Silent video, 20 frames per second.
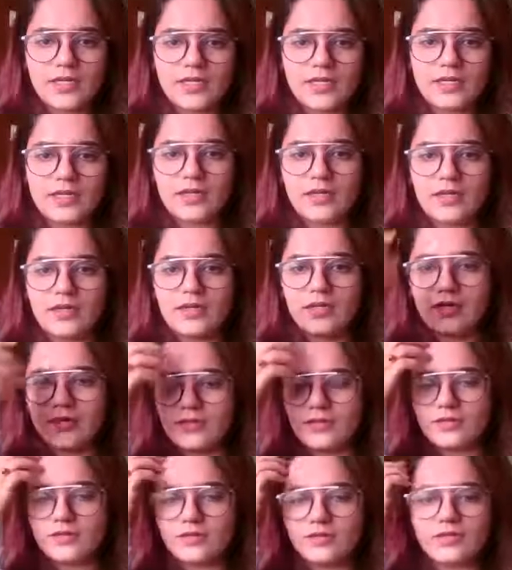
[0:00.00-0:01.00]
Uh,
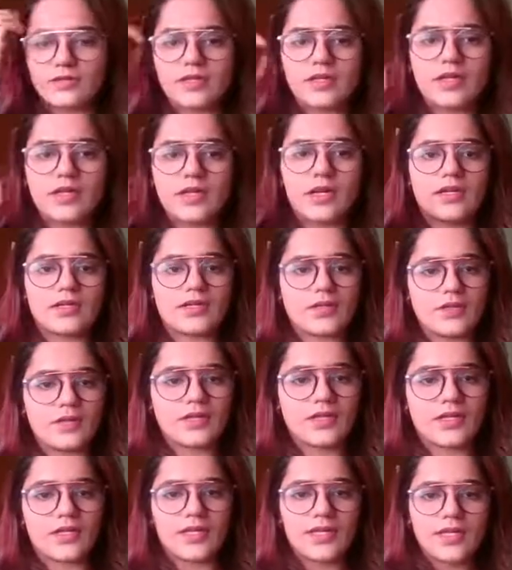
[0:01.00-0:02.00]

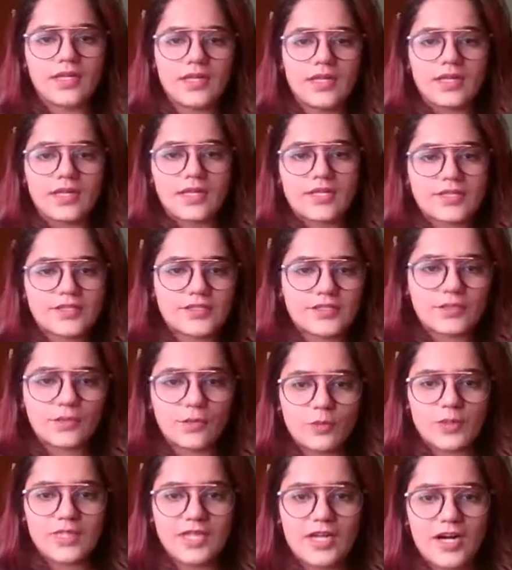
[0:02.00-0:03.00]
okay. So
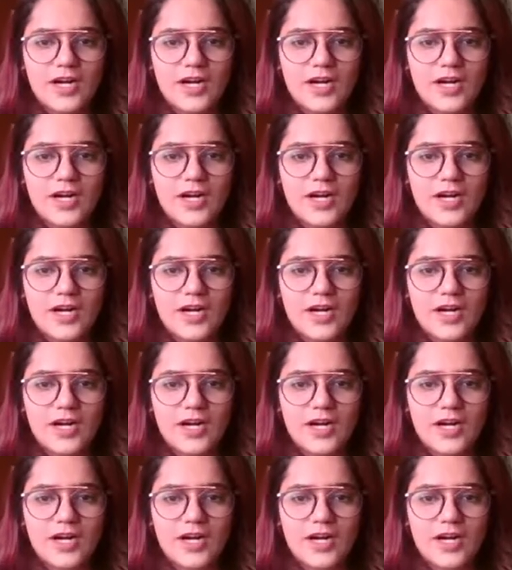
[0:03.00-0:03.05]
we